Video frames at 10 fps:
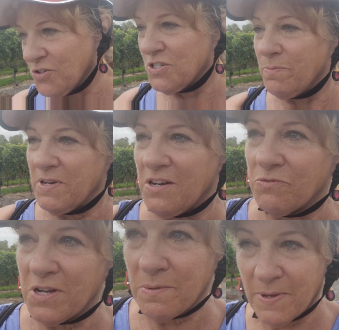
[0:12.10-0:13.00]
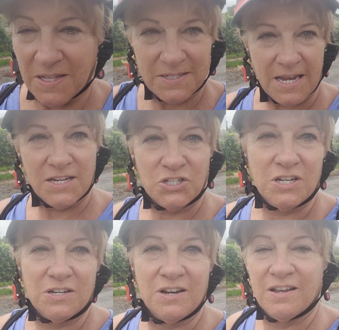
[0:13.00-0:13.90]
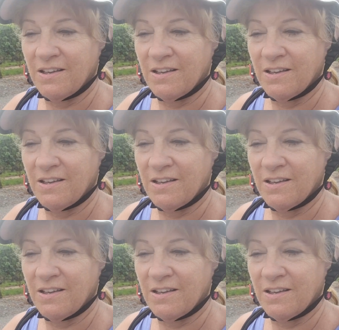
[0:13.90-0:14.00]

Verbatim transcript: you're somebody in rehabilitation,